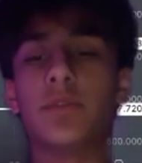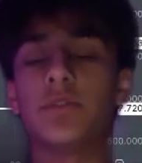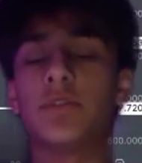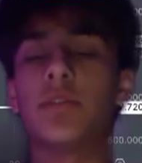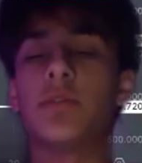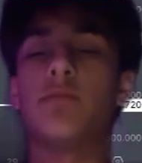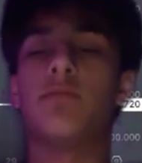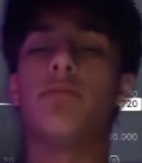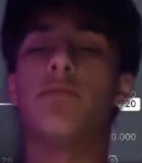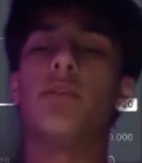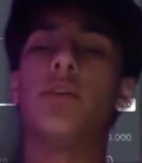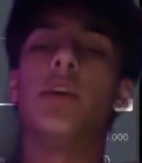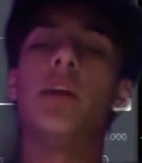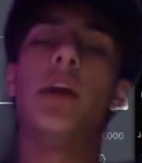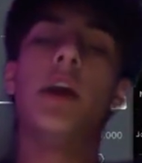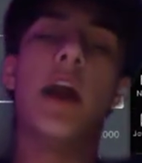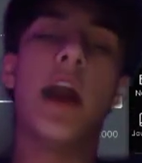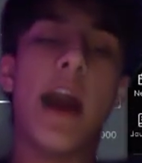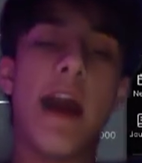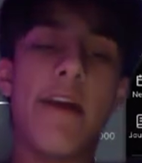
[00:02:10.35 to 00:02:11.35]
So the more
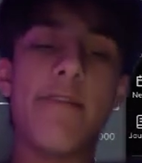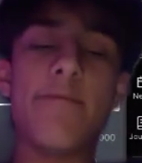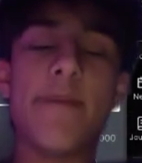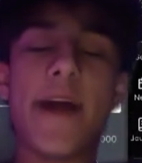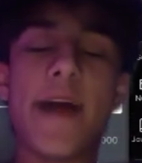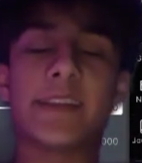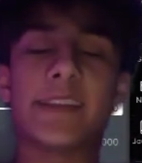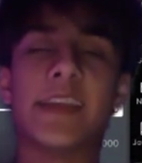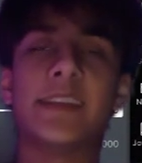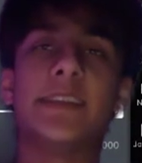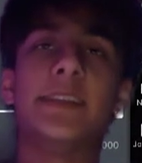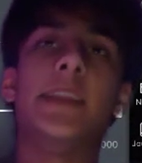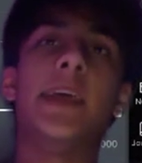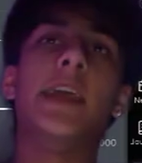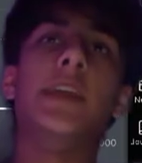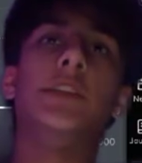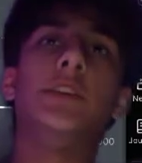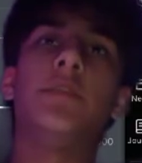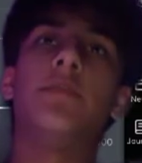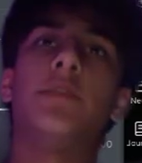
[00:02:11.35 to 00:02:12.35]
I've back tested
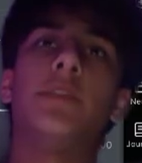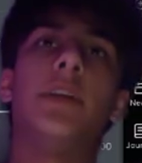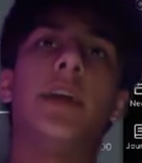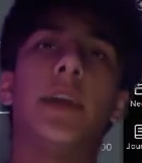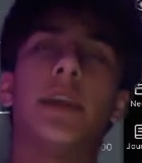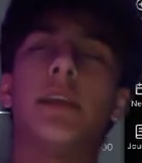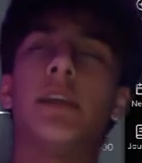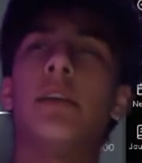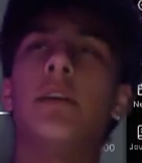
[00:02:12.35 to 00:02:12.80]
Asia for like